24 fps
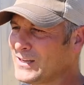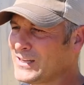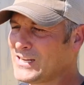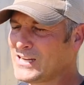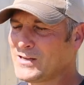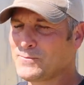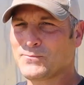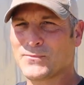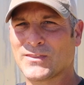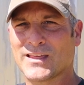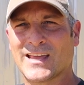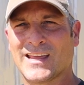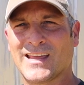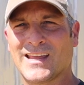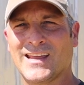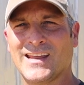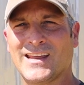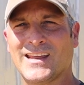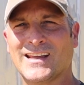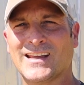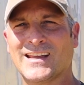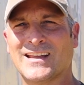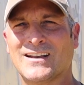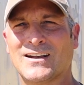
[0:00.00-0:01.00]
keep the
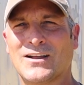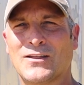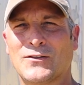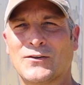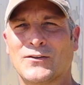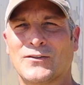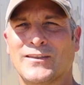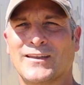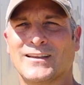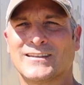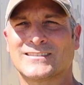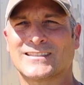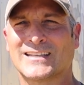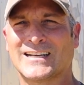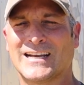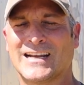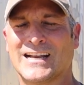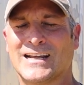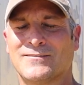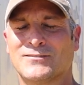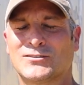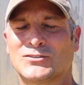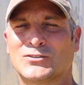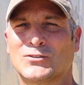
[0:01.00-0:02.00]
hay and other things that I
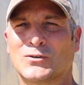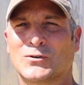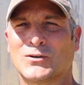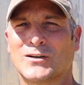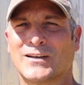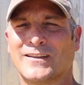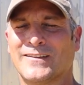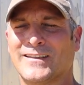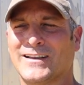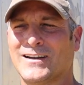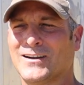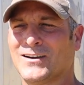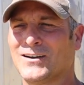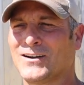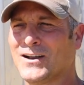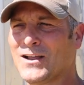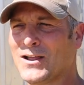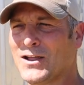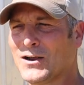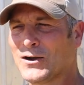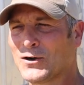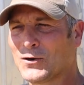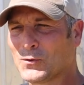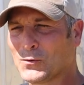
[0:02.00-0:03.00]
have stored in there
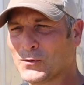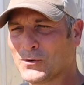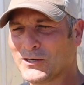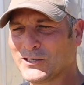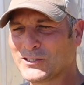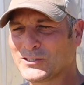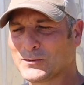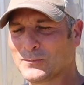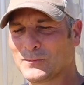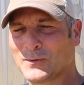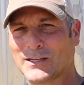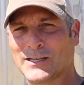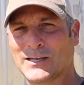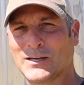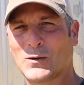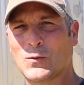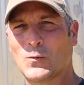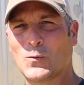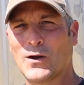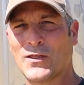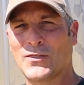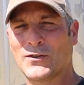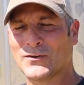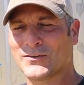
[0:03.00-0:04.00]
reasonably
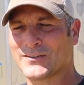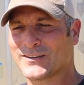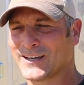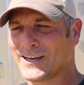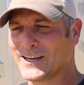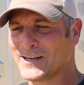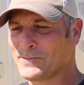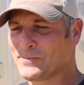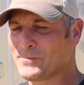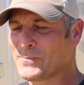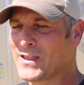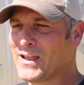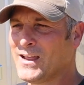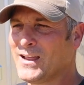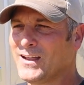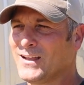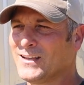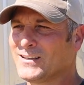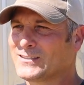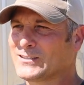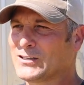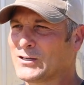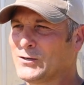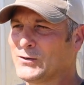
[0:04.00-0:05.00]
weather tight.
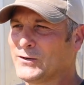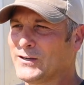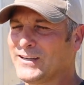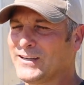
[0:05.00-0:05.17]
So